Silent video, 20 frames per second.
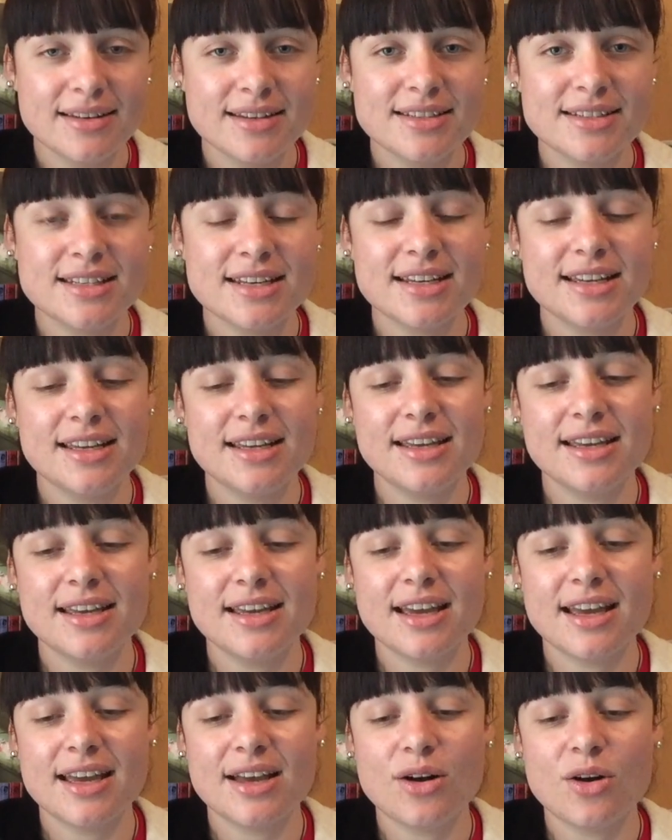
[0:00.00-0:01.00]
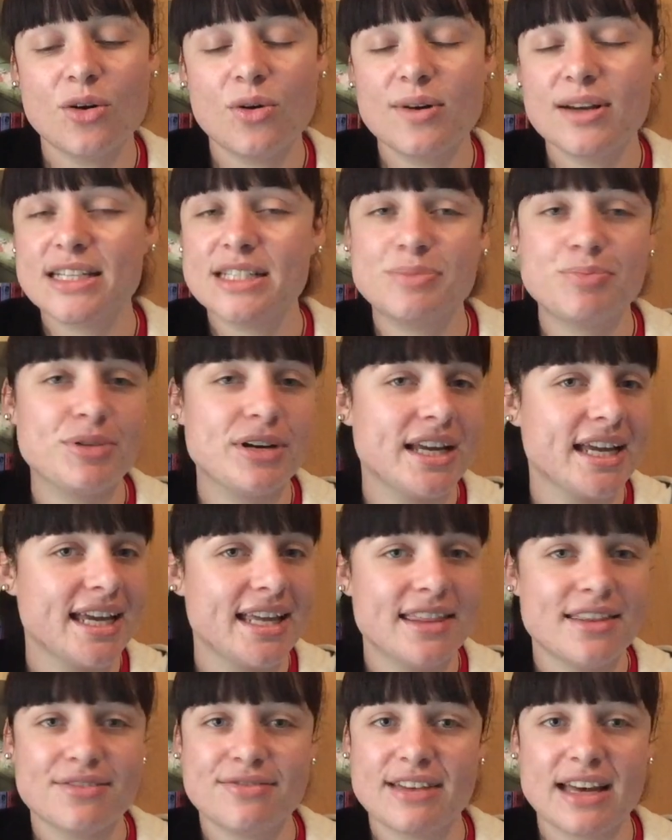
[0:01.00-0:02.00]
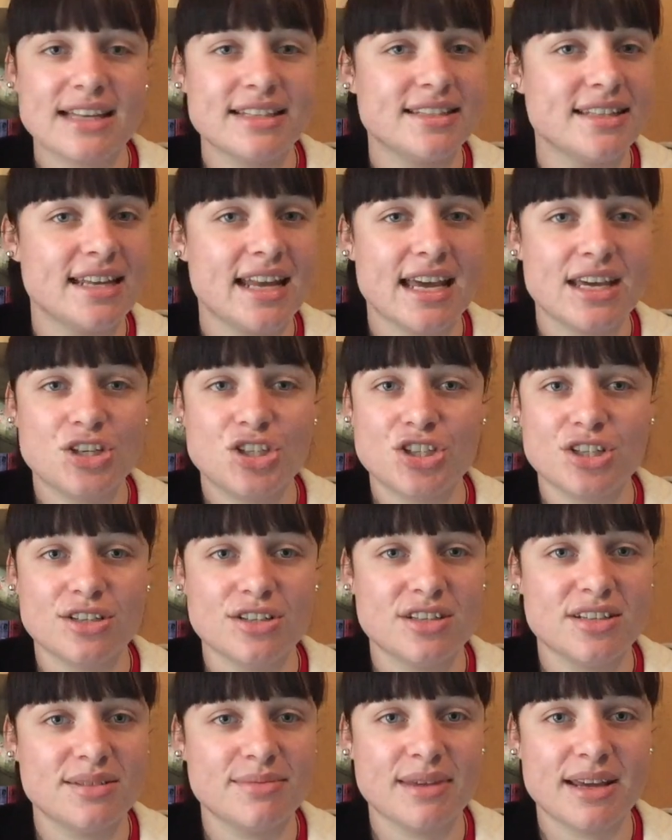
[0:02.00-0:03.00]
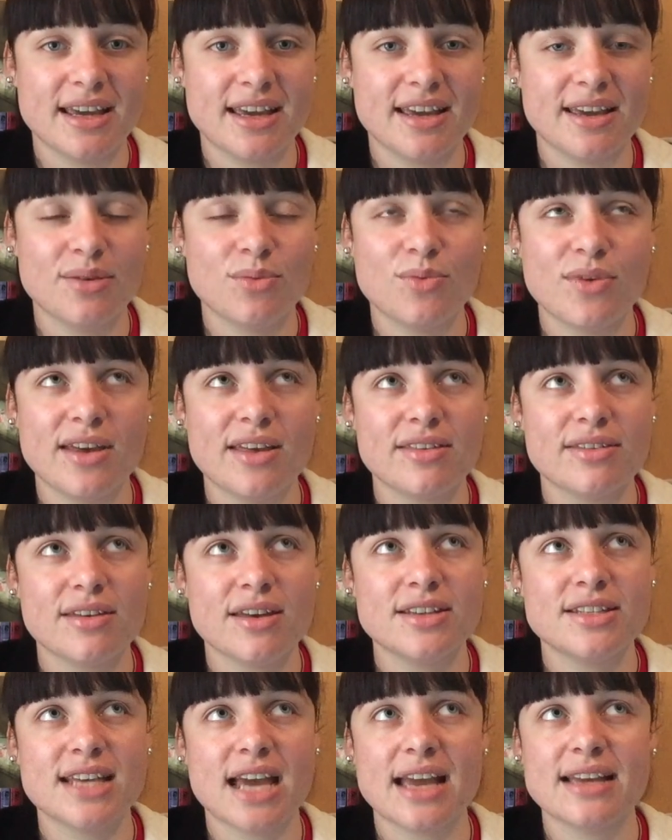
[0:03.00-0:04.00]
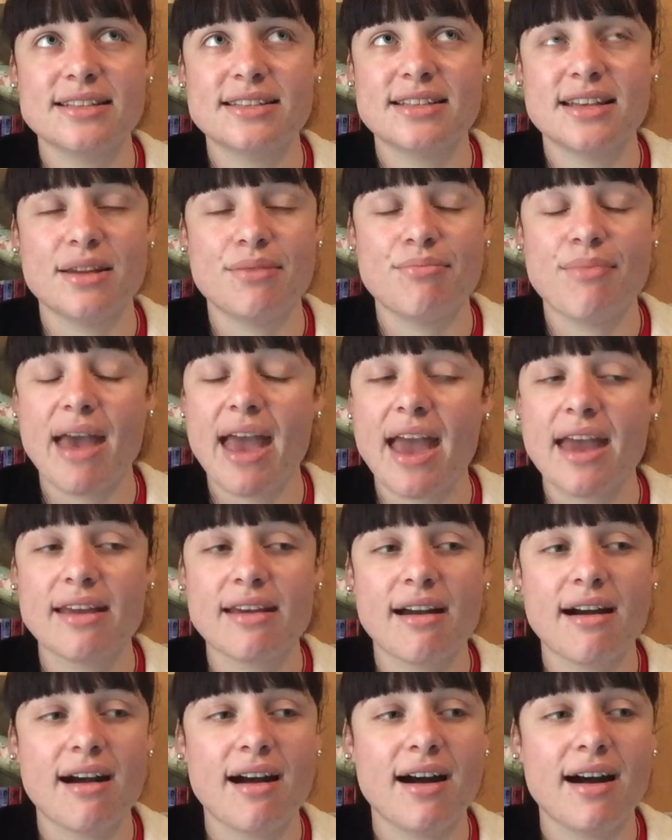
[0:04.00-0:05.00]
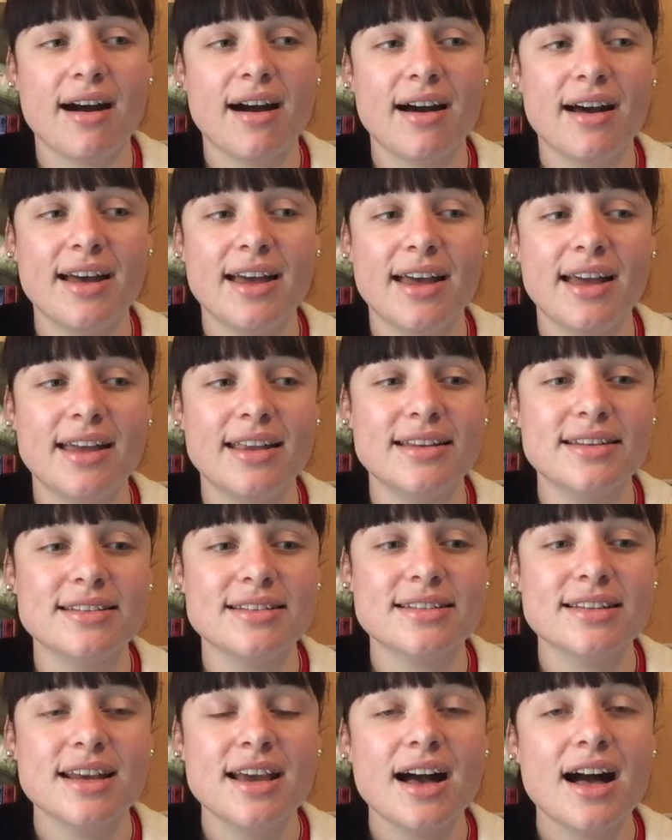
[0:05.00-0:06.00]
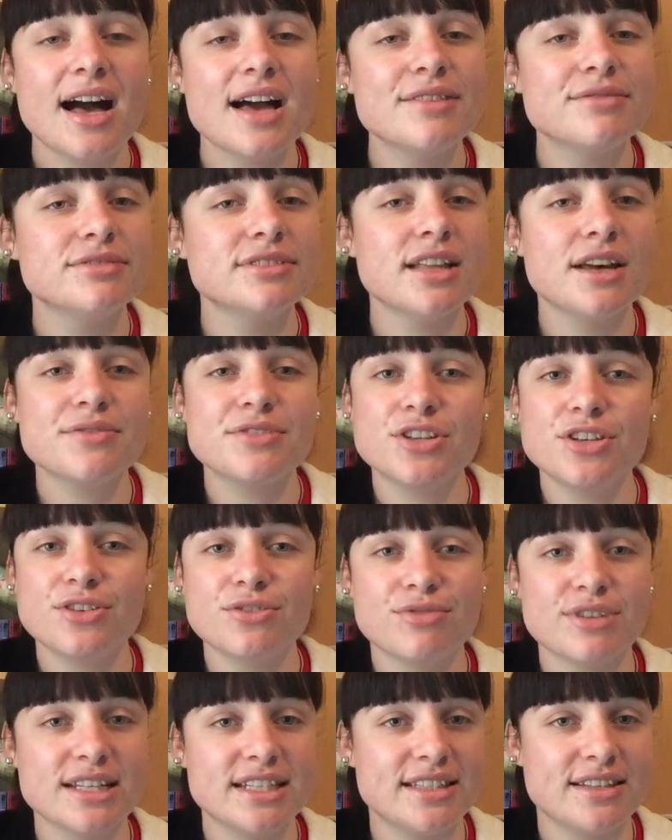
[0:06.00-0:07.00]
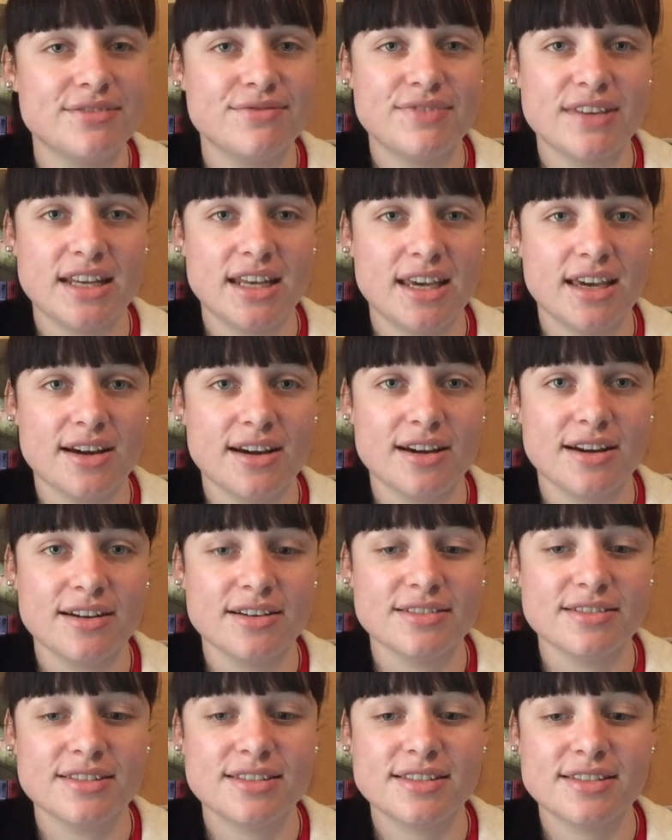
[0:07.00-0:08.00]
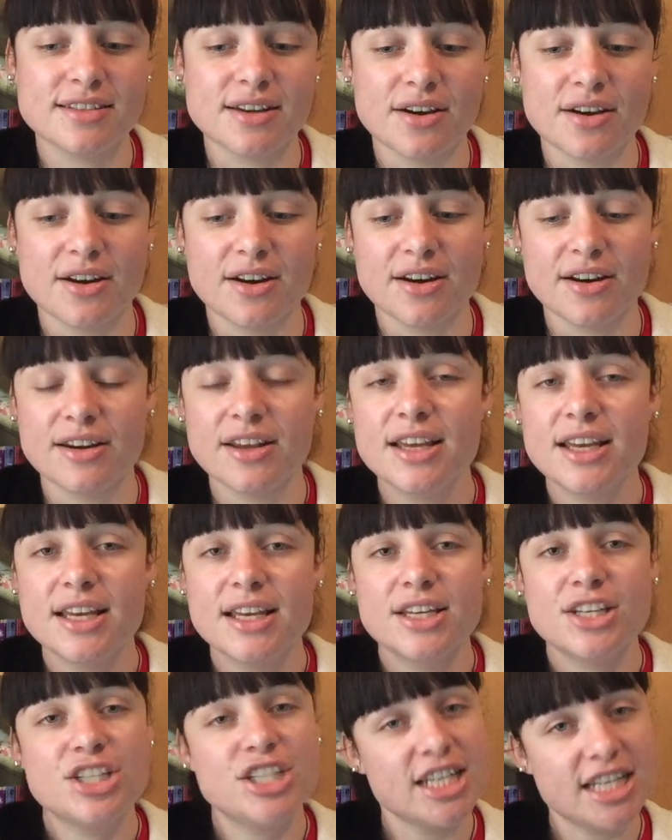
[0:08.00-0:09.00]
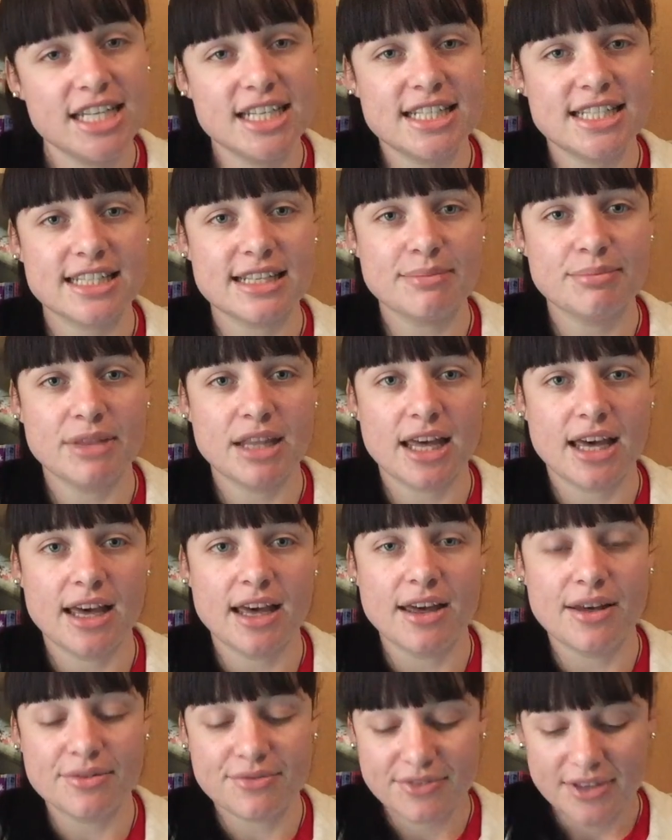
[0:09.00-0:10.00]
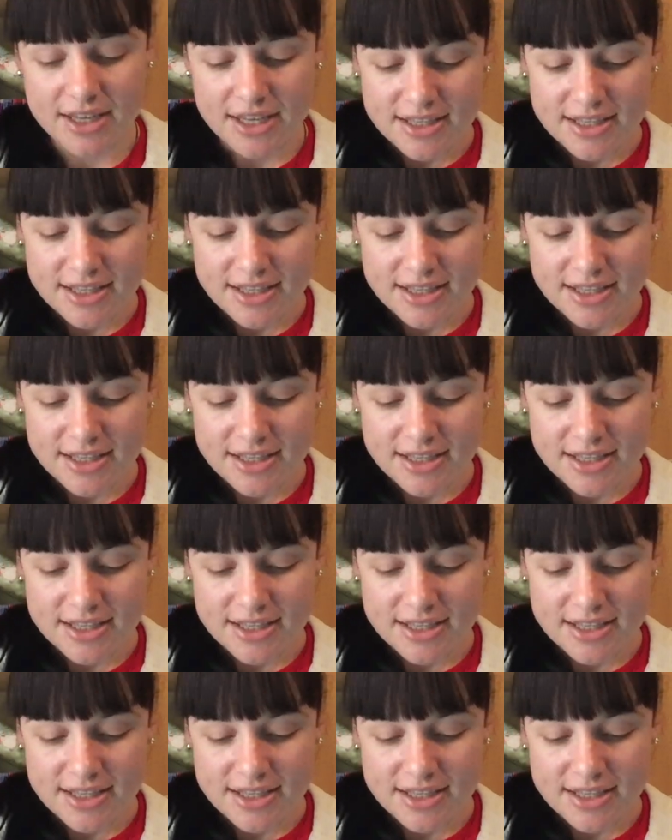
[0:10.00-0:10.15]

She always brings in the fascination to me with her taste in manga, and I've loved her recent videos, so she needs some love.